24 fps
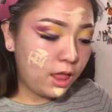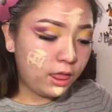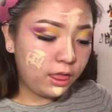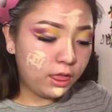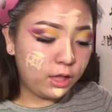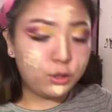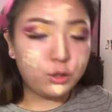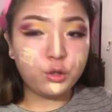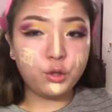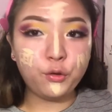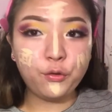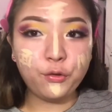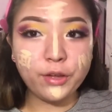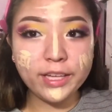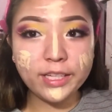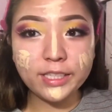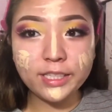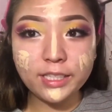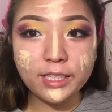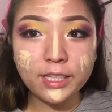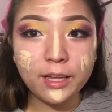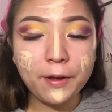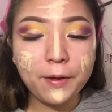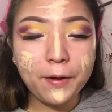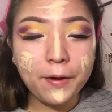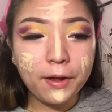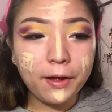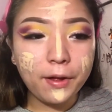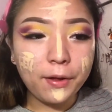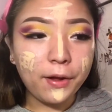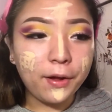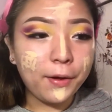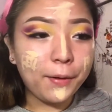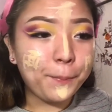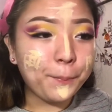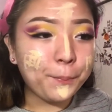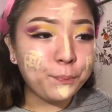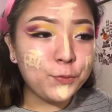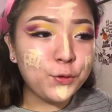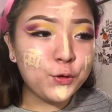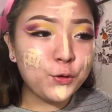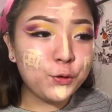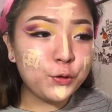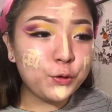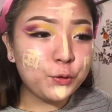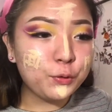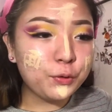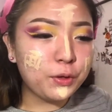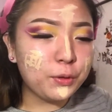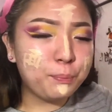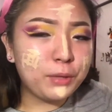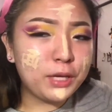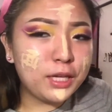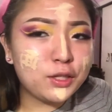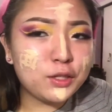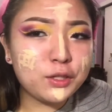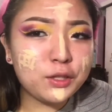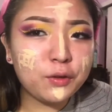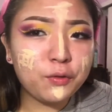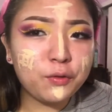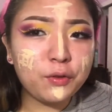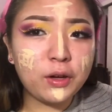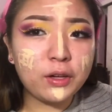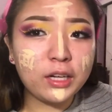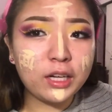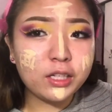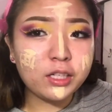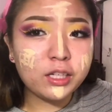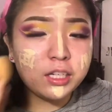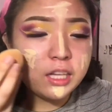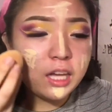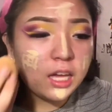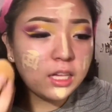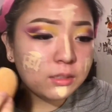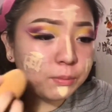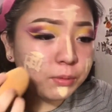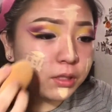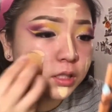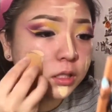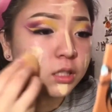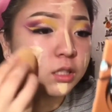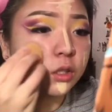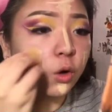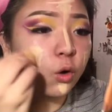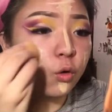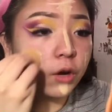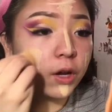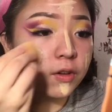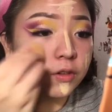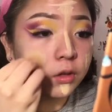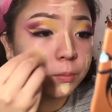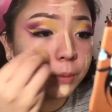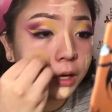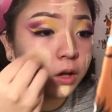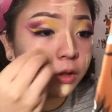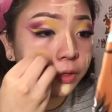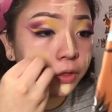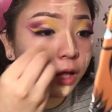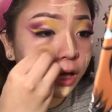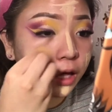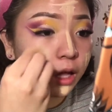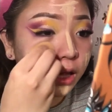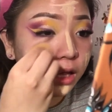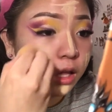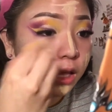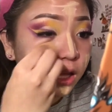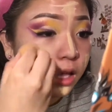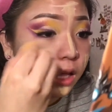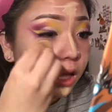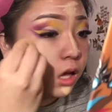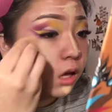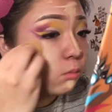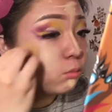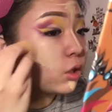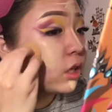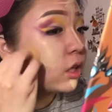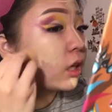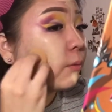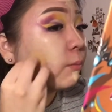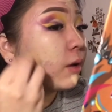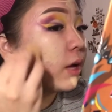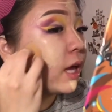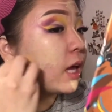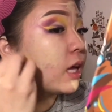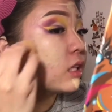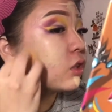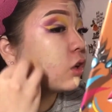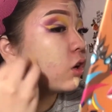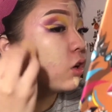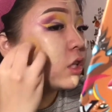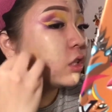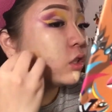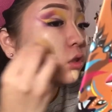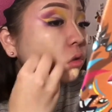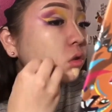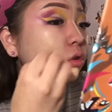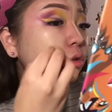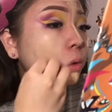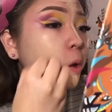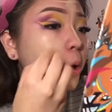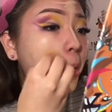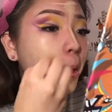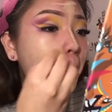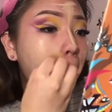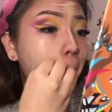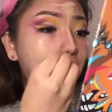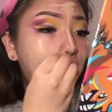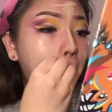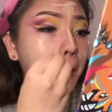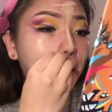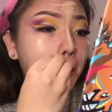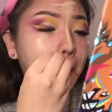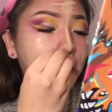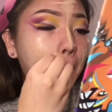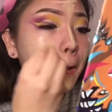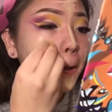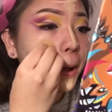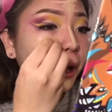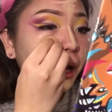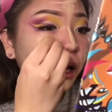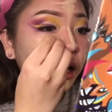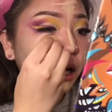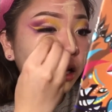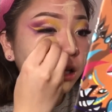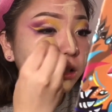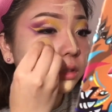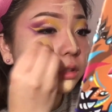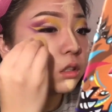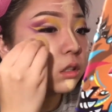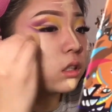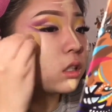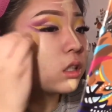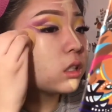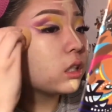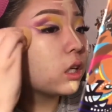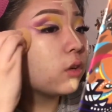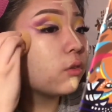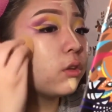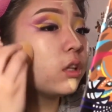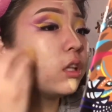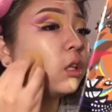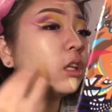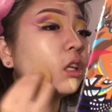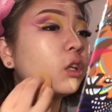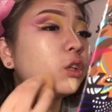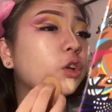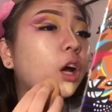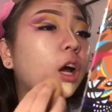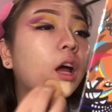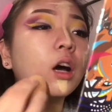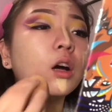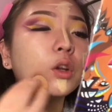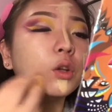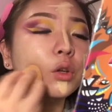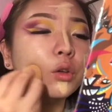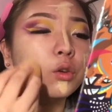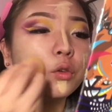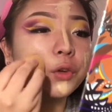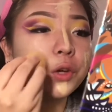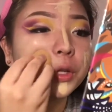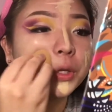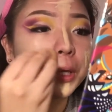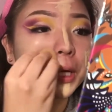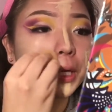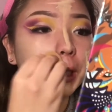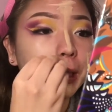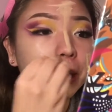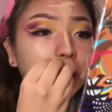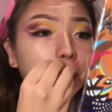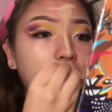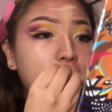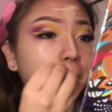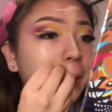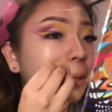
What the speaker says: the Too Faced the peach foundation has been so raved about that I'm trying to get my hands on it too, because I really need to try out new foundations.